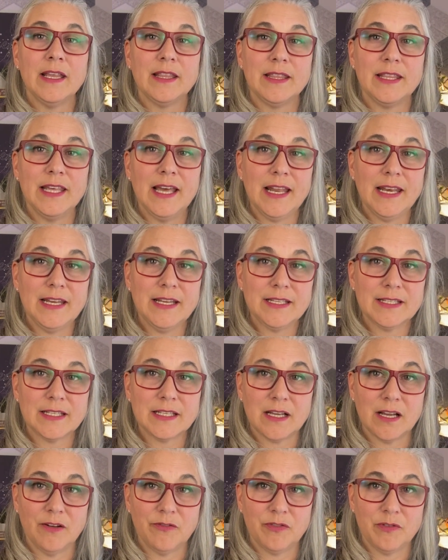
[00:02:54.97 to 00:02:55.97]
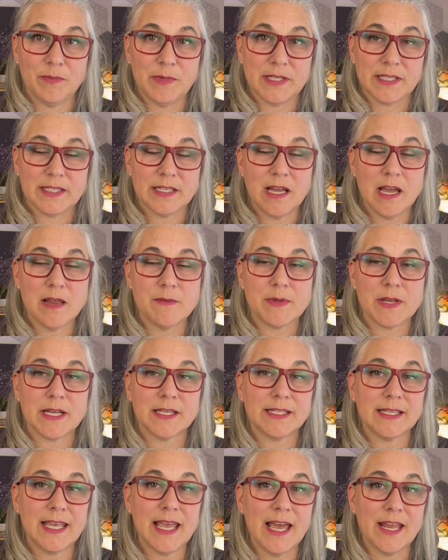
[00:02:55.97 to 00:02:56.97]
that needs to come from inside
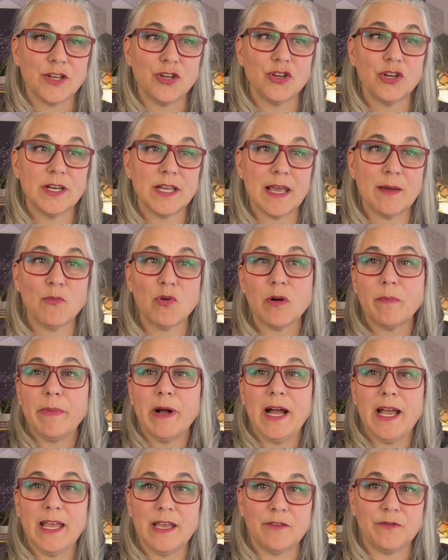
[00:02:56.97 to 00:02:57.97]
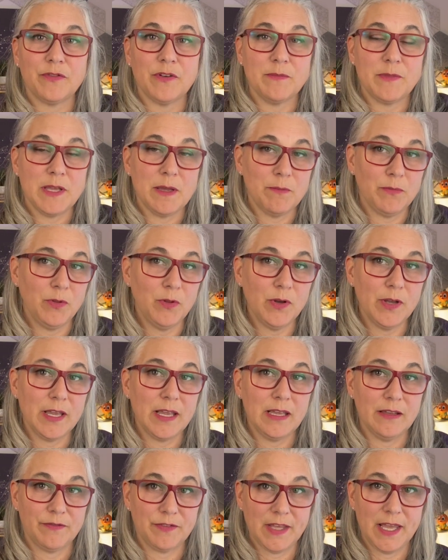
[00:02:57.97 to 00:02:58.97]
because again you're going to get more buy-in from the
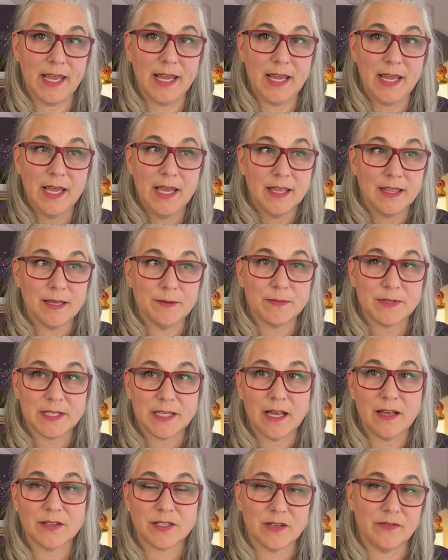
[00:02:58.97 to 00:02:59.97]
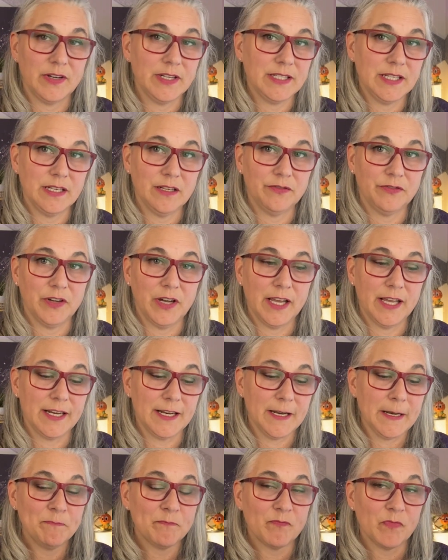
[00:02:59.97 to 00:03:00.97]
employee if they themselves have identified
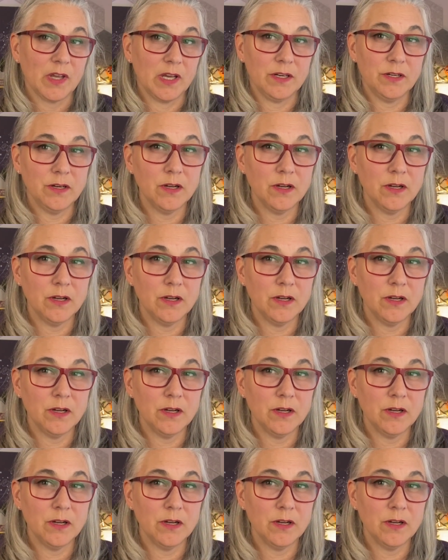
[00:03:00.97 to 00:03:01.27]
it i don't